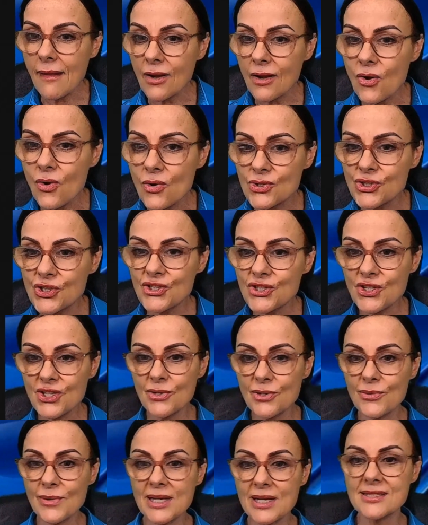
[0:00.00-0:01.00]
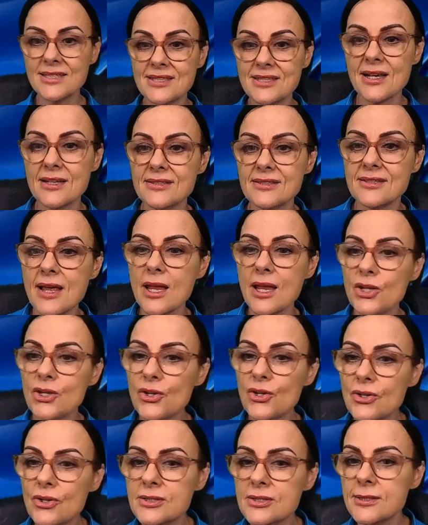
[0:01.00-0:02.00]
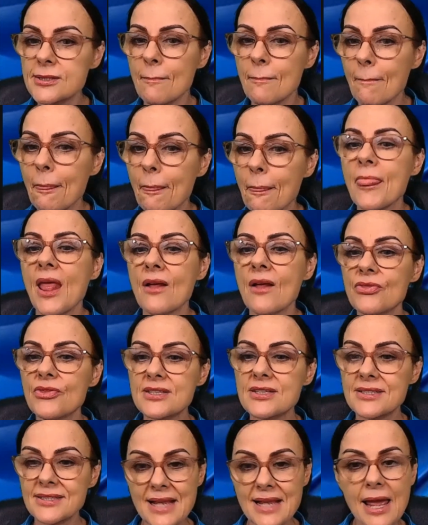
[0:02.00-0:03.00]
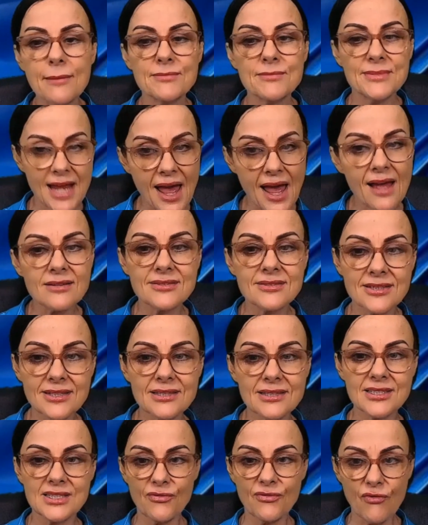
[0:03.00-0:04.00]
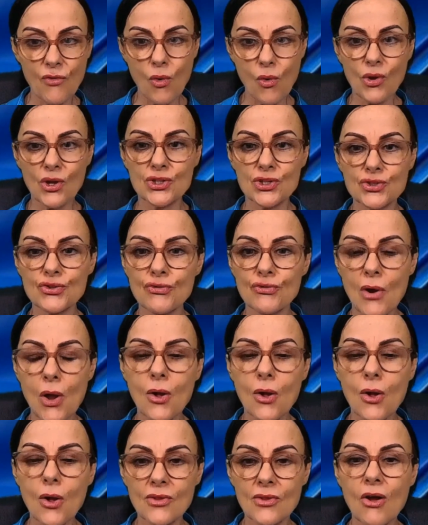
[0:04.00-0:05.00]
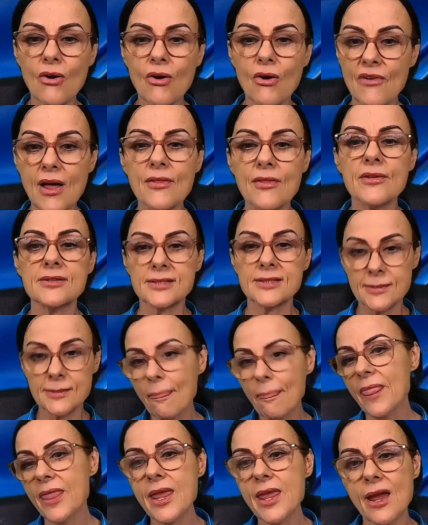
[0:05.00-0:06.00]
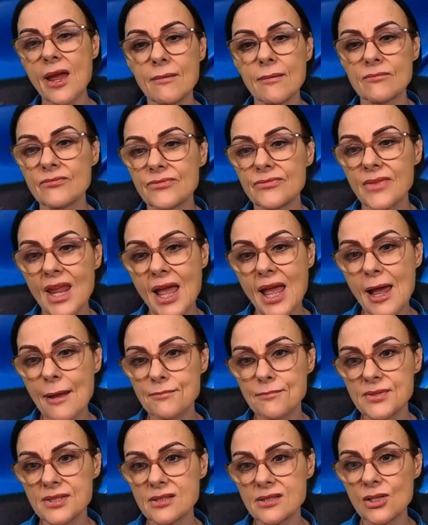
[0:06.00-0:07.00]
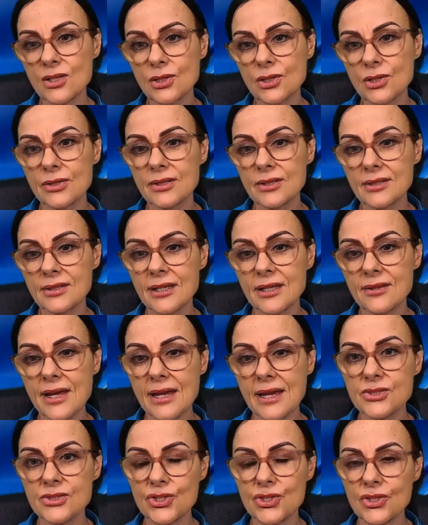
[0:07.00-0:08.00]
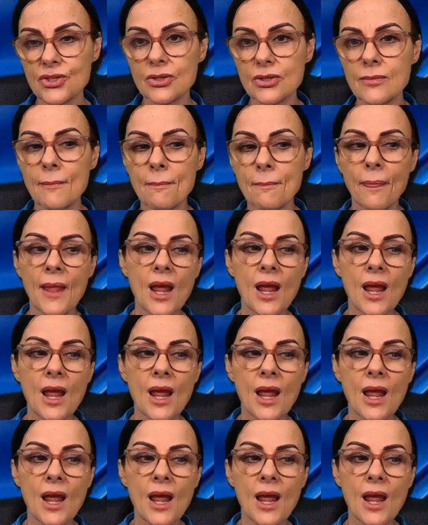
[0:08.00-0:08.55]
Caution to the wind says they use the same tactics for control of others. Yeah, absolutely they do.